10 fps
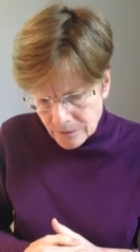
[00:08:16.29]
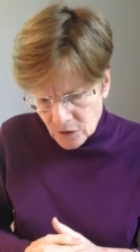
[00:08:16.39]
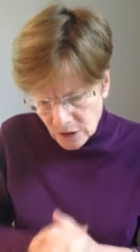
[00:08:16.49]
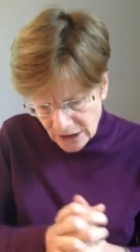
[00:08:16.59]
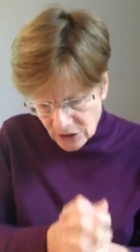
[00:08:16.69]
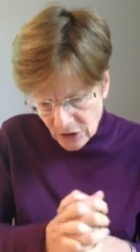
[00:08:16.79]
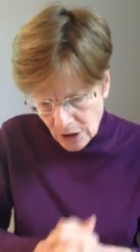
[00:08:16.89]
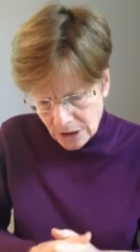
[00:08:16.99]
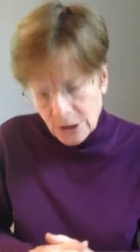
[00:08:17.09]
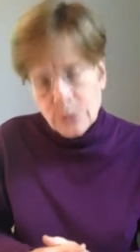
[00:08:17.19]
So let's
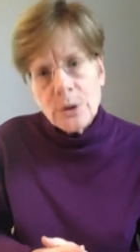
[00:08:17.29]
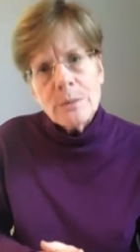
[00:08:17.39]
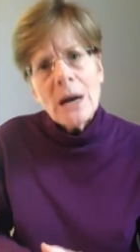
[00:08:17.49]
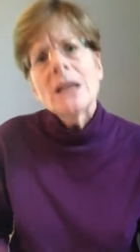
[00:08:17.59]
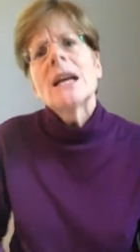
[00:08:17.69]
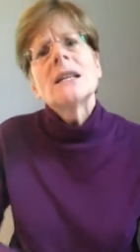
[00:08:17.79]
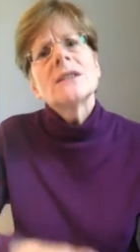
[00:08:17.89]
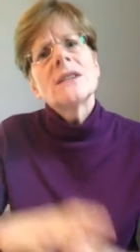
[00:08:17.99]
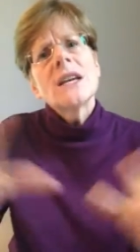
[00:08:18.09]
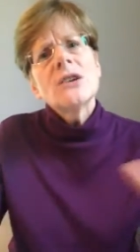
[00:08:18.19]
talk a little bit about, let's
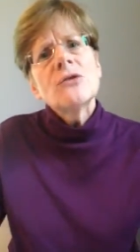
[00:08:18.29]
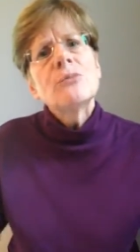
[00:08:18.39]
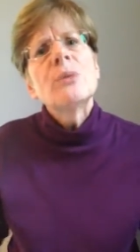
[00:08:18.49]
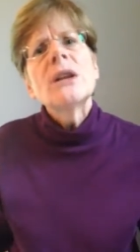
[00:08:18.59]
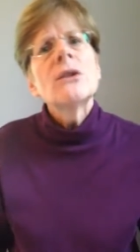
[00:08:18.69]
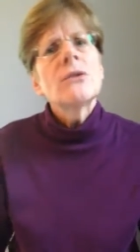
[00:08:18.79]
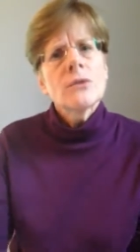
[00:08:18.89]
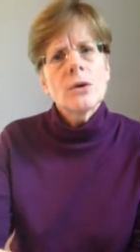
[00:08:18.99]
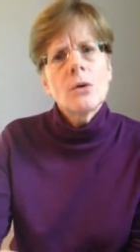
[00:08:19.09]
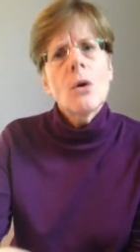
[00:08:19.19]
say you've been
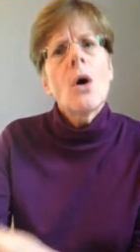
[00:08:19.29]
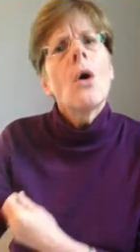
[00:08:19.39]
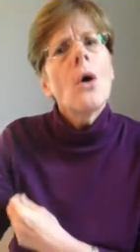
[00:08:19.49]
through